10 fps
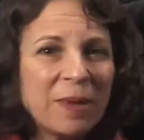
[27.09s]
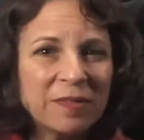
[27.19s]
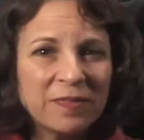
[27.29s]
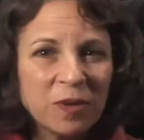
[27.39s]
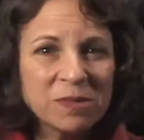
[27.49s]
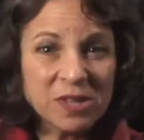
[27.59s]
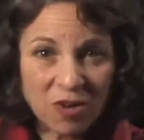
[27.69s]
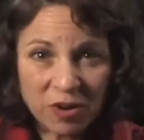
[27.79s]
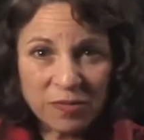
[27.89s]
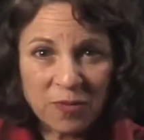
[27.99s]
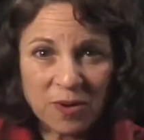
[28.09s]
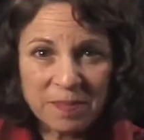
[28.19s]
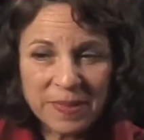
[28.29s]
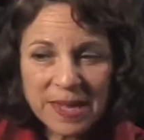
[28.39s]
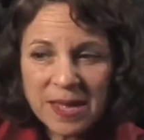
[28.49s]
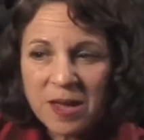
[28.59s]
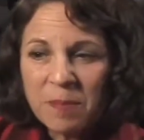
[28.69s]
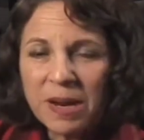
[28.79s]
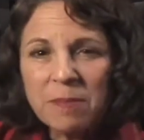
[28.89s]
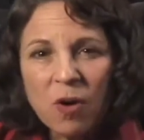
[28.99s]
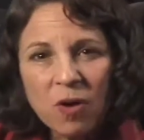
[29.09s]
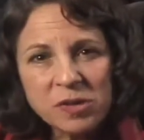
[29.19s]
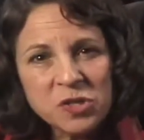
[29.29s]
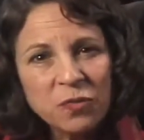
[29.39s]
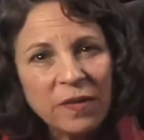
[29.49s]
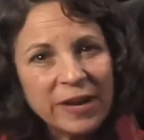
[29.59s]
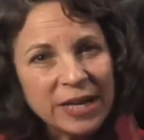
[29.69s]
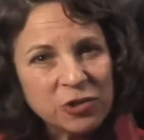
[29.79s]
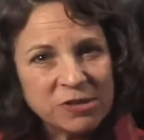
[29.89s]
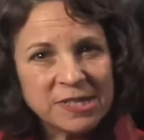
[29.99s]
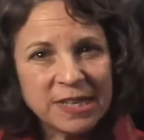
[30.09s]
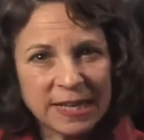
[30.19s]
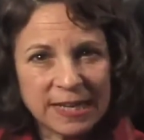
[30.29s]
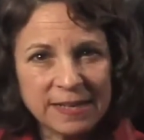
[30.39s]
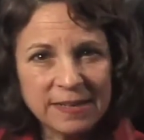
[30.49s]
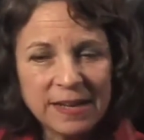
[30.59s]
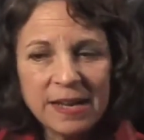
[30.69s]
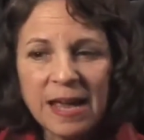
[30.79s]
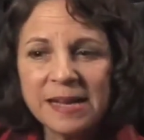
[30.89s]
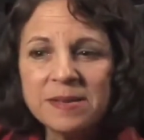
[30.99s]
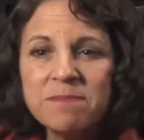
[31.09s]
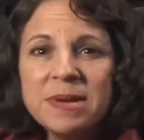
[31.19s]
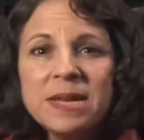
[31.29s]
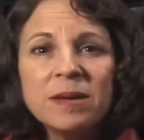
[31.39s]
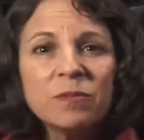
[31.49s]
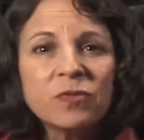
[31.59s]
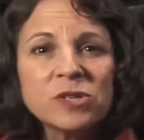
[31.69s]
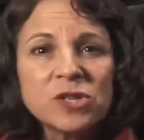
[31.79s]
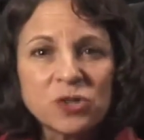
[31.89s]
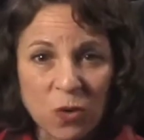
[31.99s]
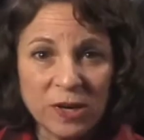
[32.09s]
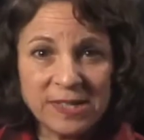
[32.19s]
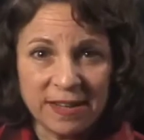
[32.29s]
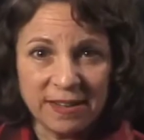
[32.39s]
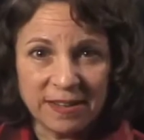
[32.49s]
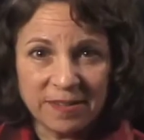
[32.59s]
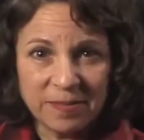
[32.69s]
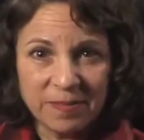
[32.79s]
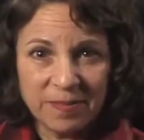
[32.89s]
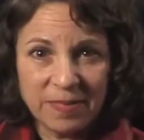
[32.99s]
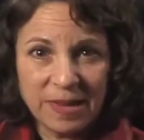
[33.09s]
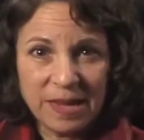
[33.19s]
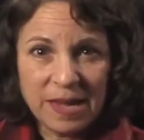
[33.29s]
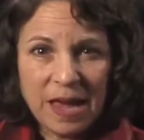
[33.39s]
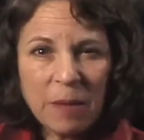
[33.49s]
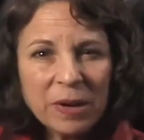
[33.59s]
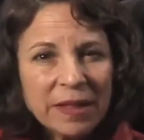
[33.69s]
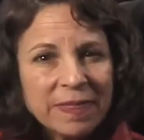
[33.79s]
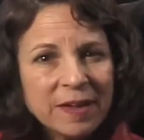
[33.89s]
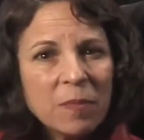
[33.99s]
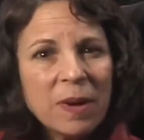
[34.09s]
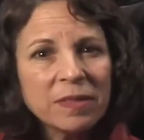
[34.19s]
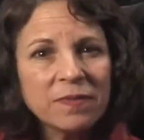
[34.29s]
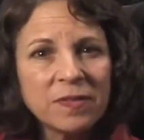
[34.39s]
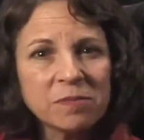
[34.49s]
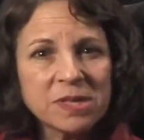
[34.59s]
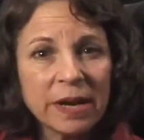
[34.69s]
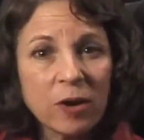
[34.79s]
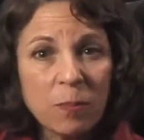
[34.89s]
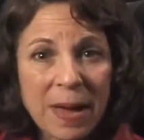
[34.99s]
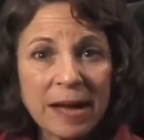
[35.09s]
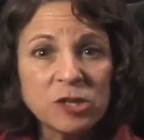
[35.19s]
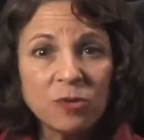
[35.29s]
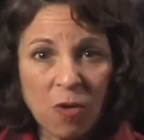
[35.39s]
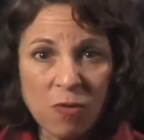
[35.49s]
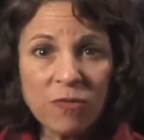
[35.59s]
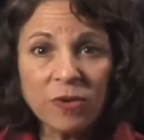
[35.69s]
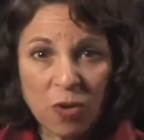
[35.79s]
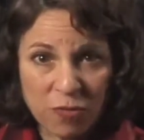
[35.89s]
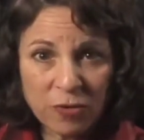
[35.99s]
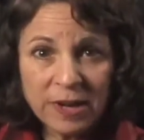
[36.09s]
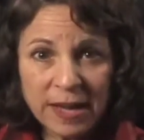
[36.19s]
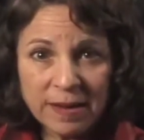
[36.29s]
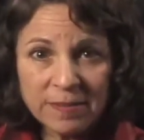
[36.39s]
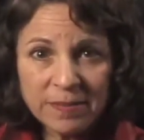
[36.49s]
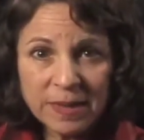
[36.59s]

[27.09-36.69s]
about film as an art form, but I'm also very interested in it as a medium for storytelling. And when I think about the films that I go back to over and over again,